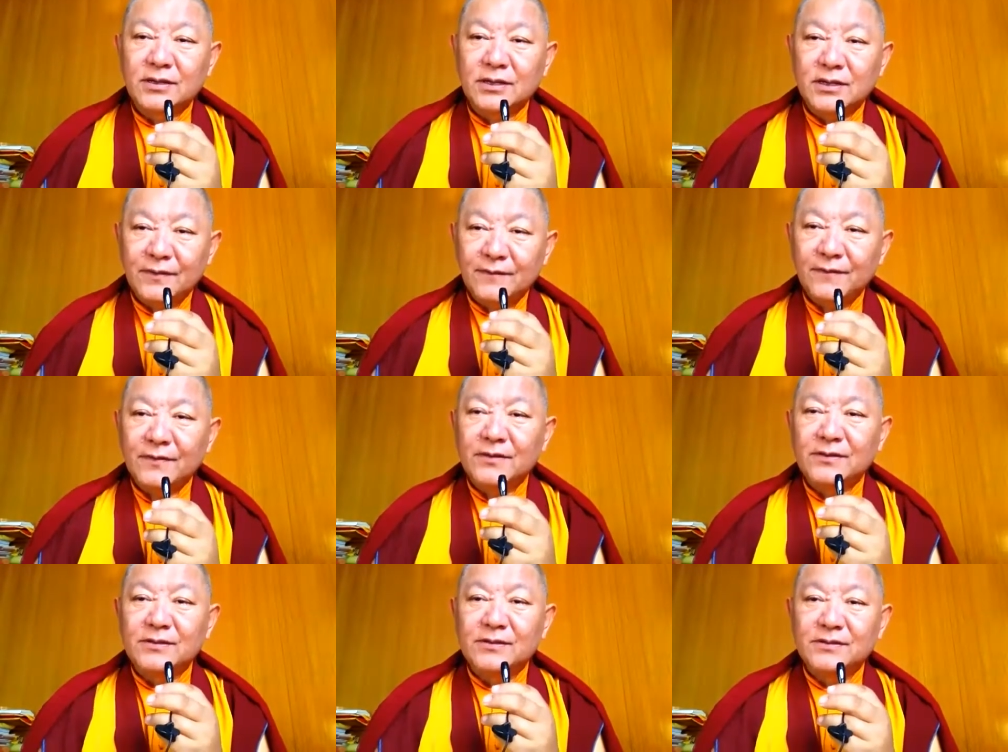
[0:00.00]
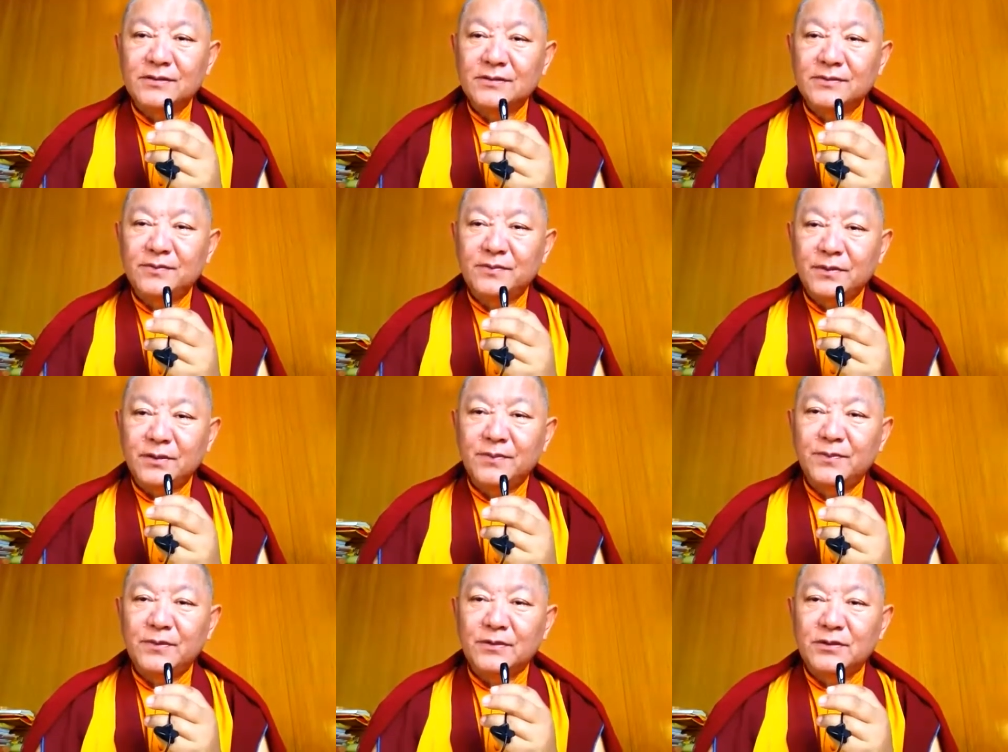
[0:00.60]
even
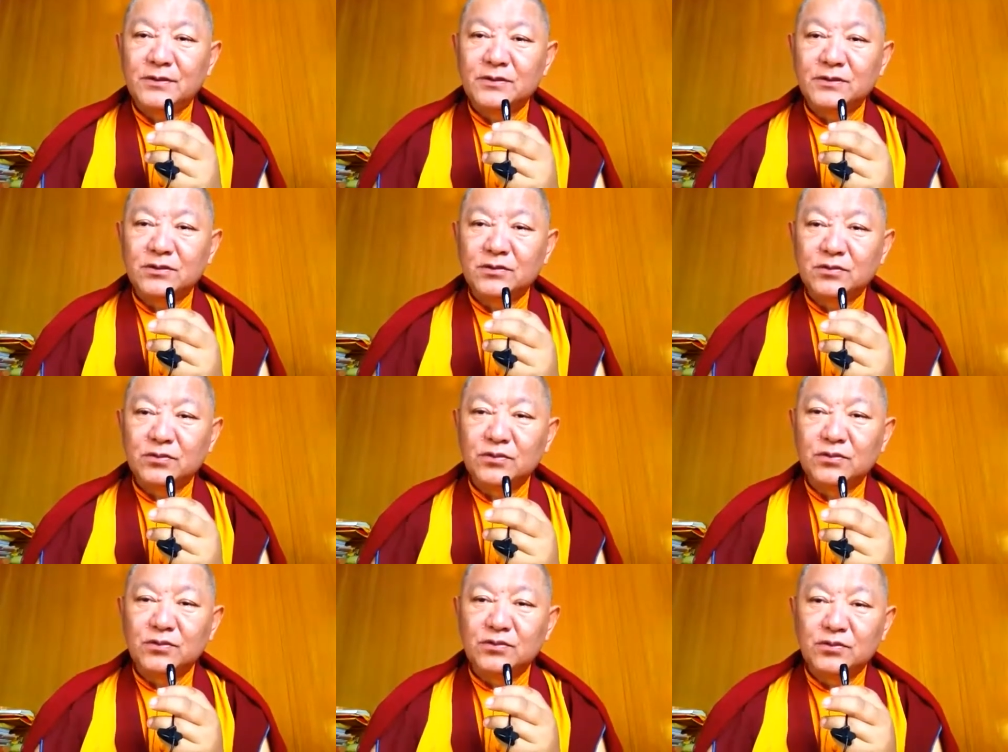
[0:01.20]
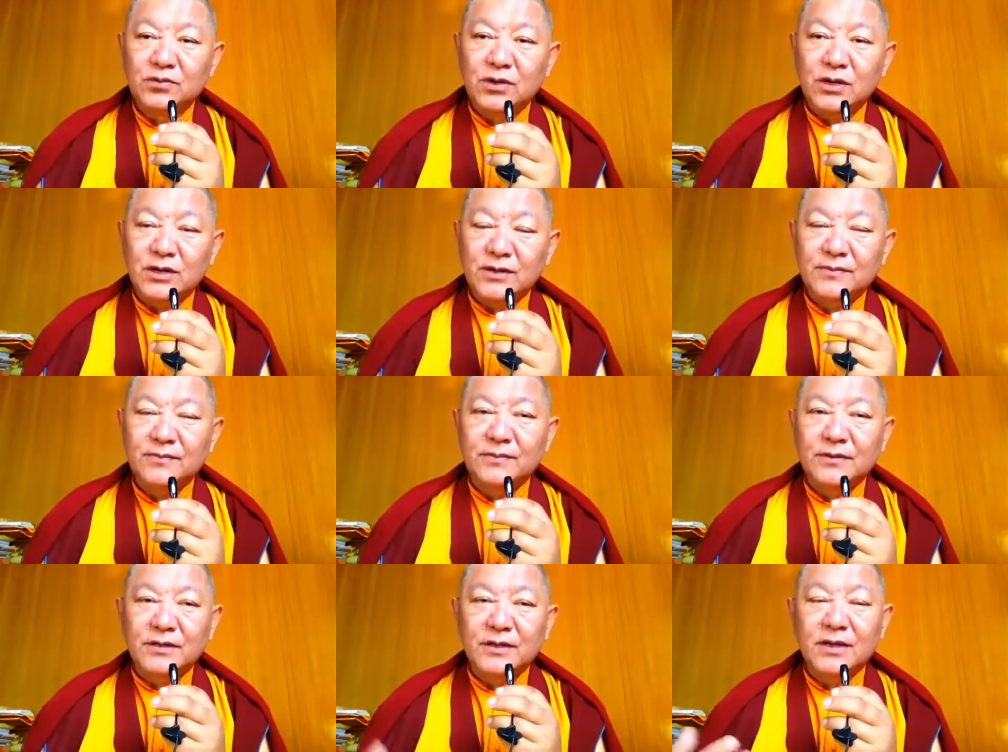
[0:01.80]
people who do
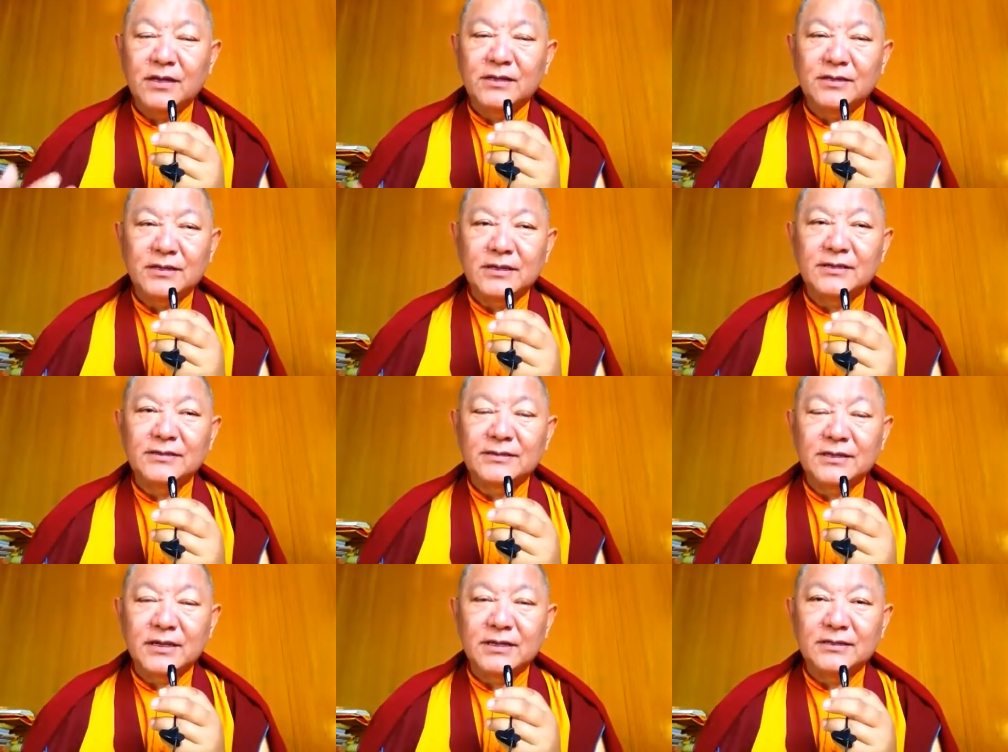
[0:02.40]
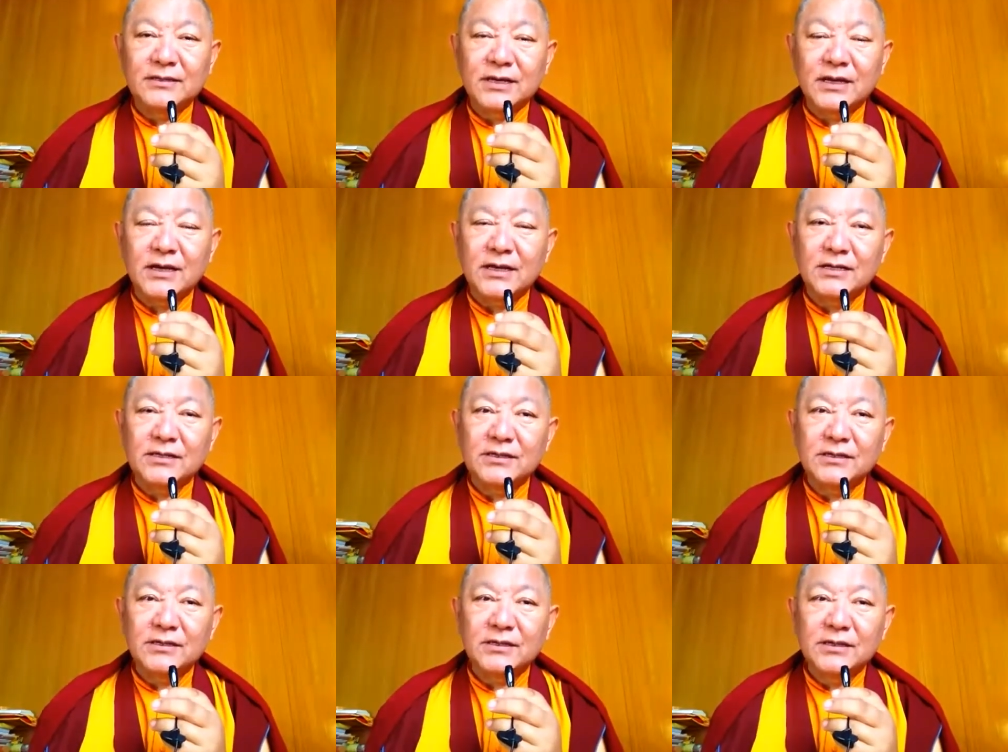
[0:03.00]
harm me and things like
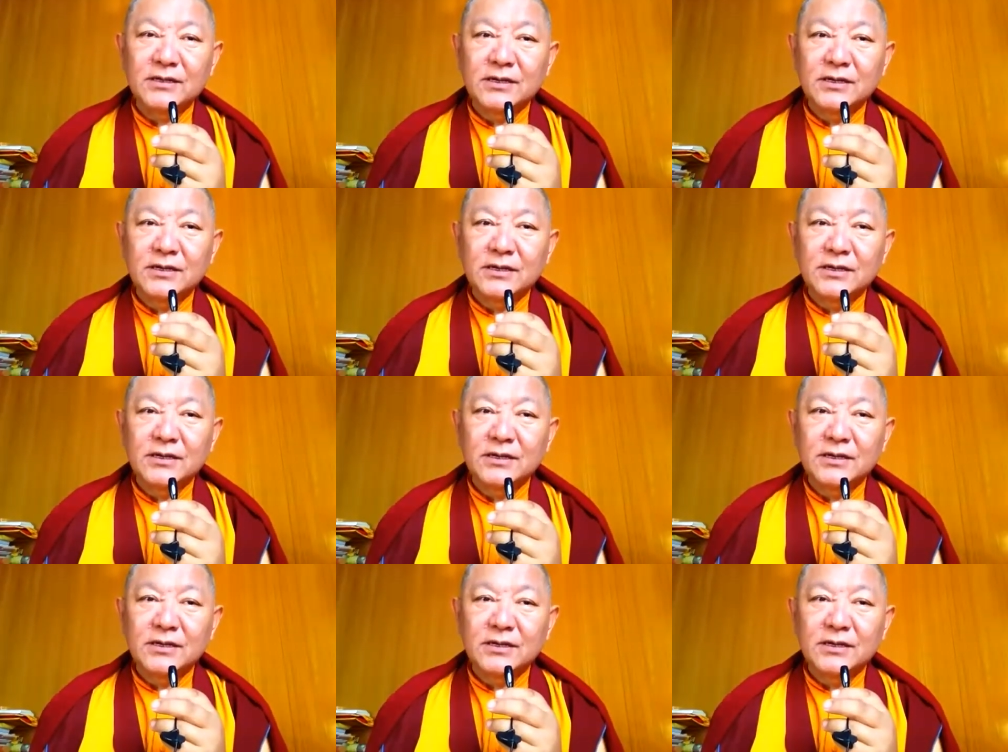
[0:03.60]
that,